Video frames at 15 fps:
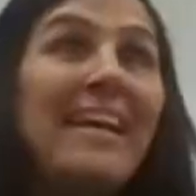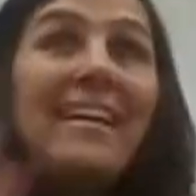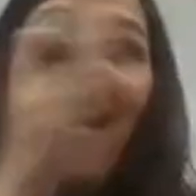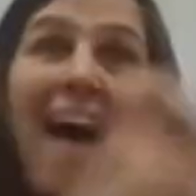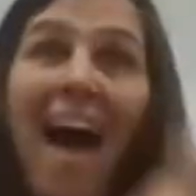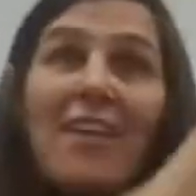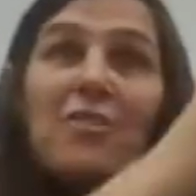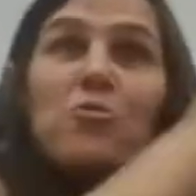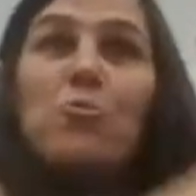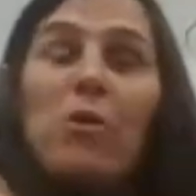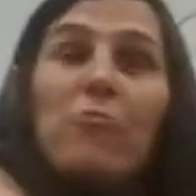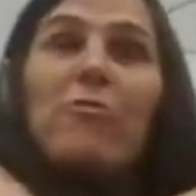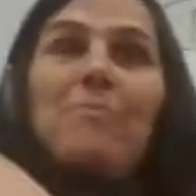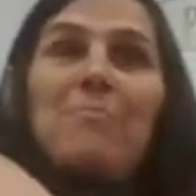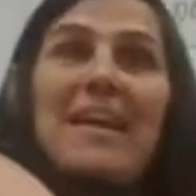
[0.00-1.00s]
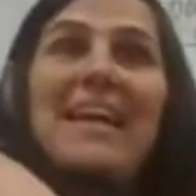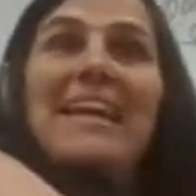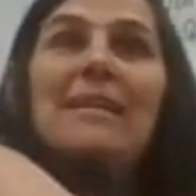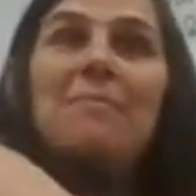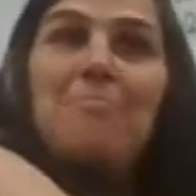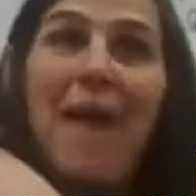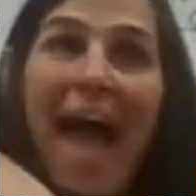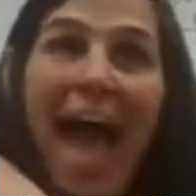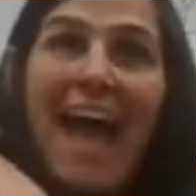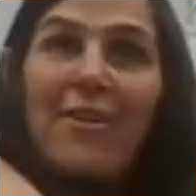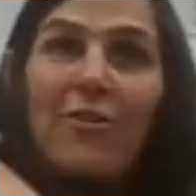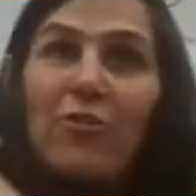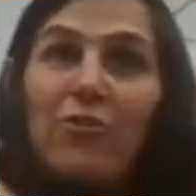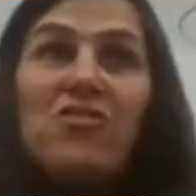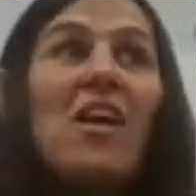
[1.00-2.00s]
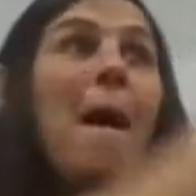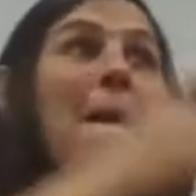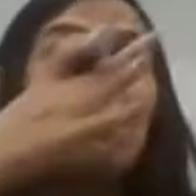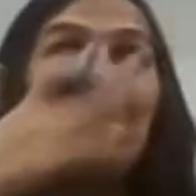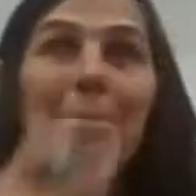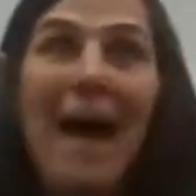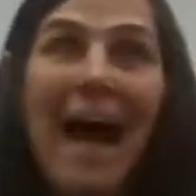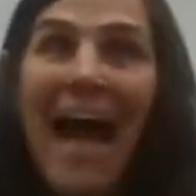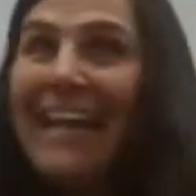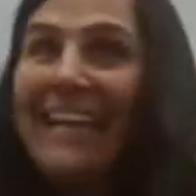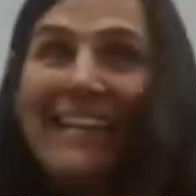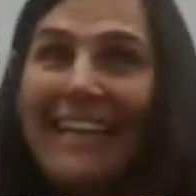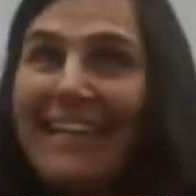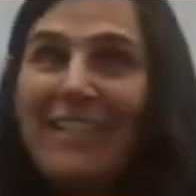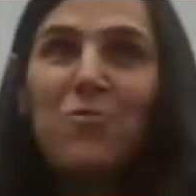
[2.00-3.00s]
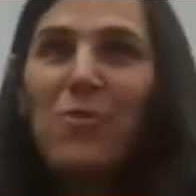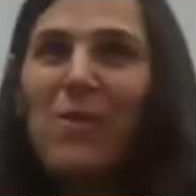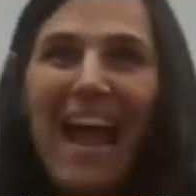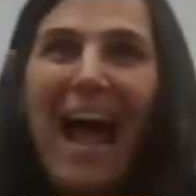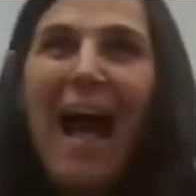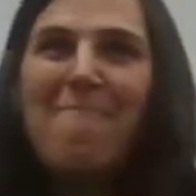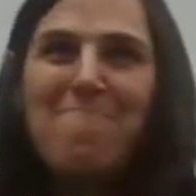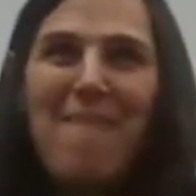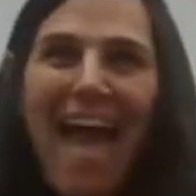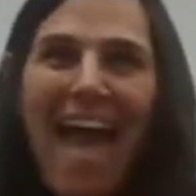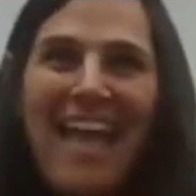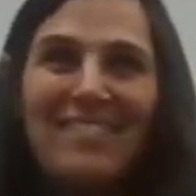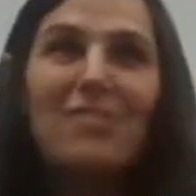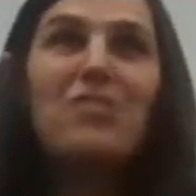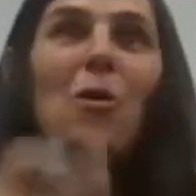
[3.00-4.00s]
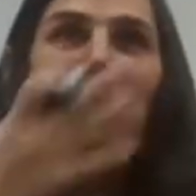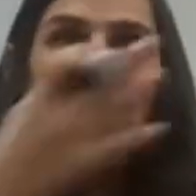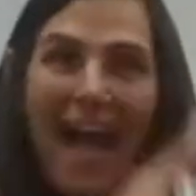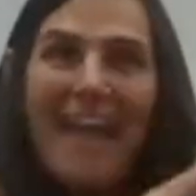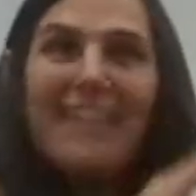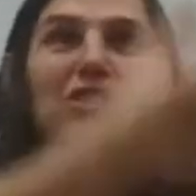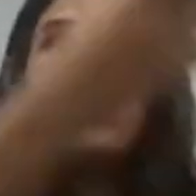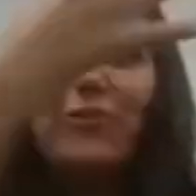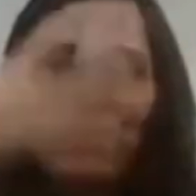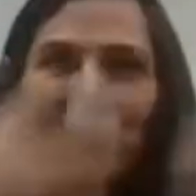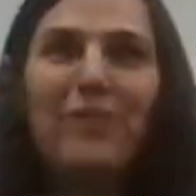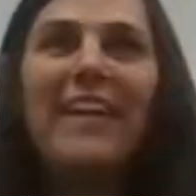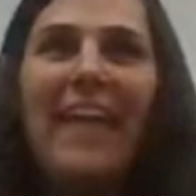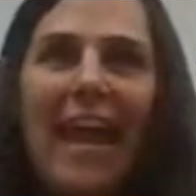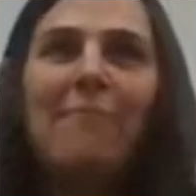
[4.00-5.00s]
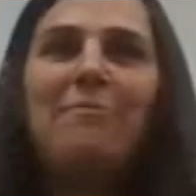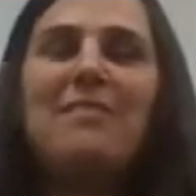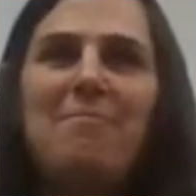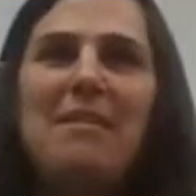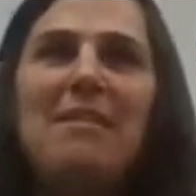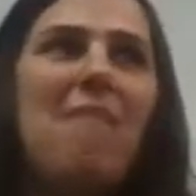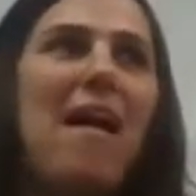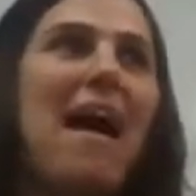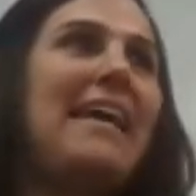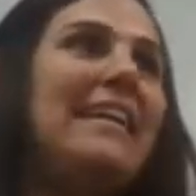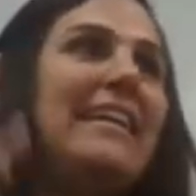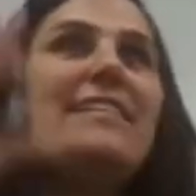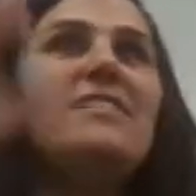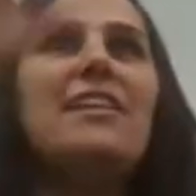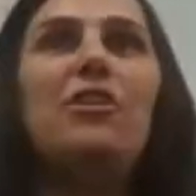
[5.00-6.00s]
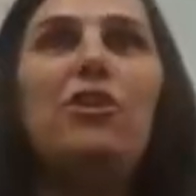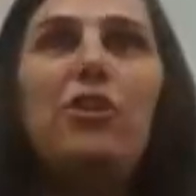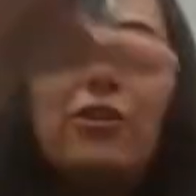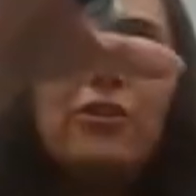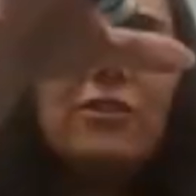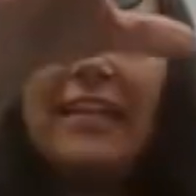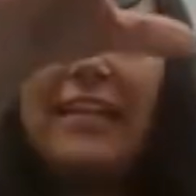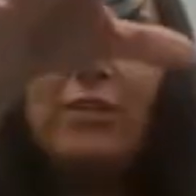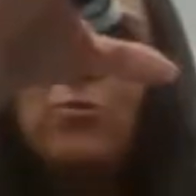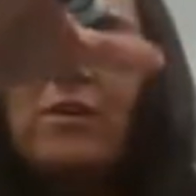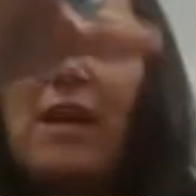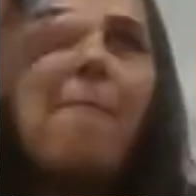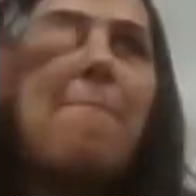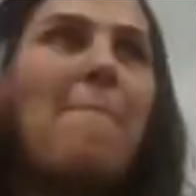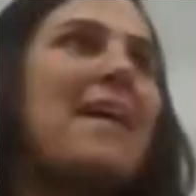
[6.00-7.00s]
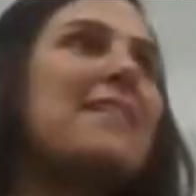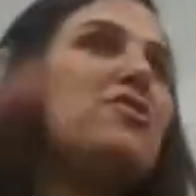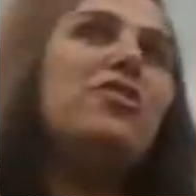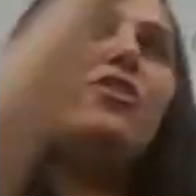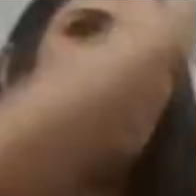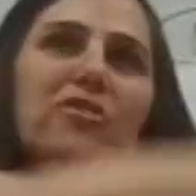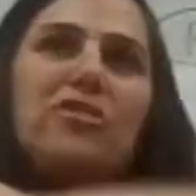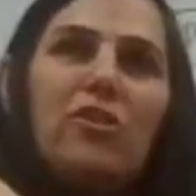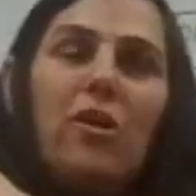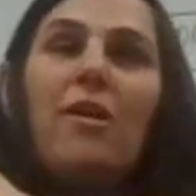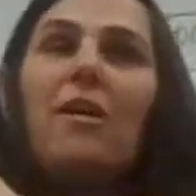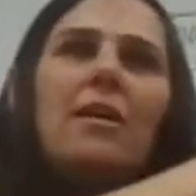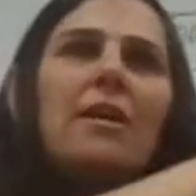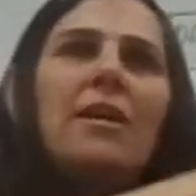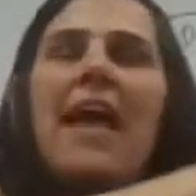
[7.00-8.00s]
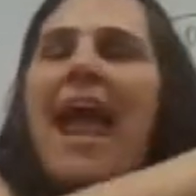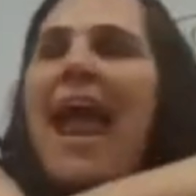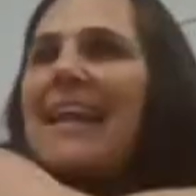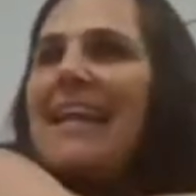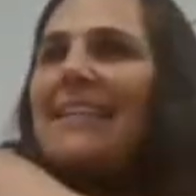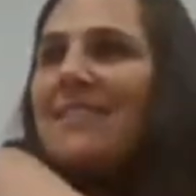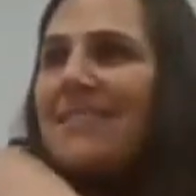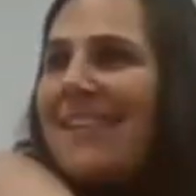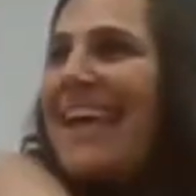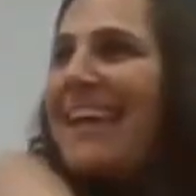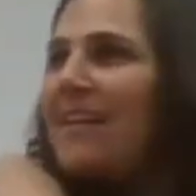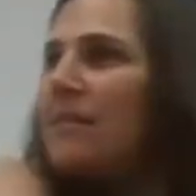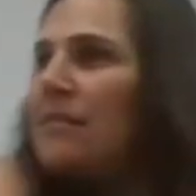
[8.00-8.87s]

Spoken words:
Because we're repeating patterns, my needs were not met, so my children came to meet my needs, and your needs were not met, so your children, and it's